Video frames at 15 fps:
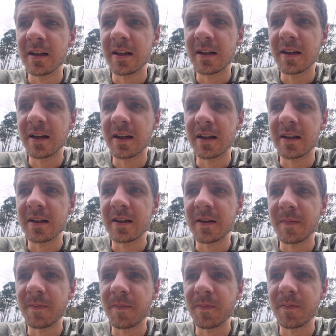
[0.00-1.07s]
that
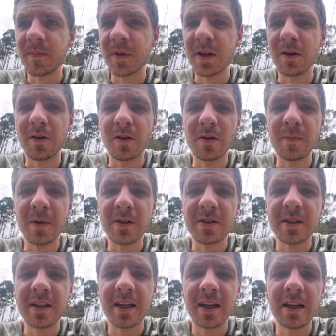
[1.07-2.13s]
you
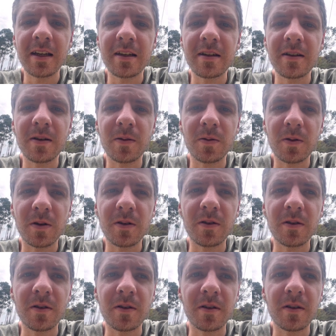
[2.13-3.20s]
almost can't go
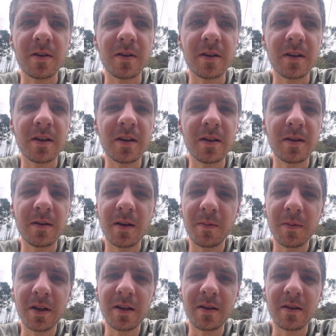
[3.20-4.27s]
wrong. I
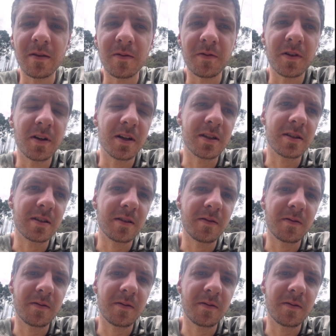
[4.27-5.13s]
mean, of course,